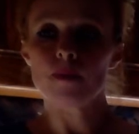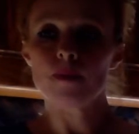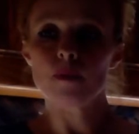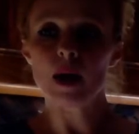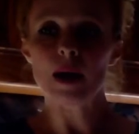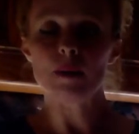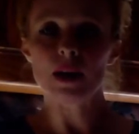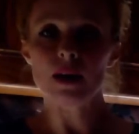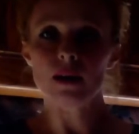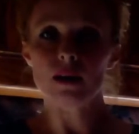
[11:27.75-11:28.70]
my
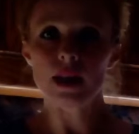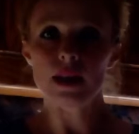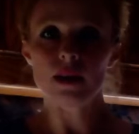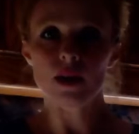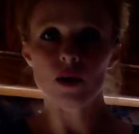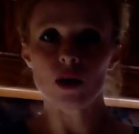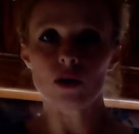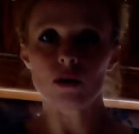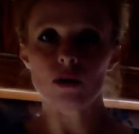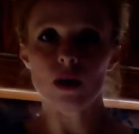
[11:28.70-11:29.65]
being laid on
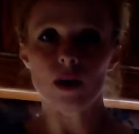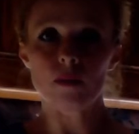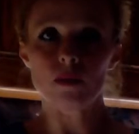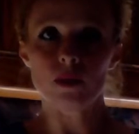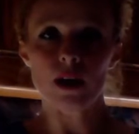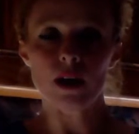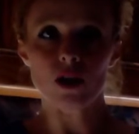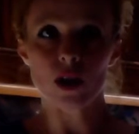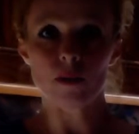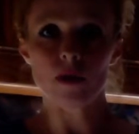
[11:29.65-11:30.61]

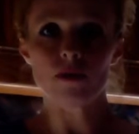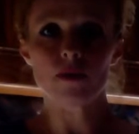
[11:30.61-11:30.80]
top of,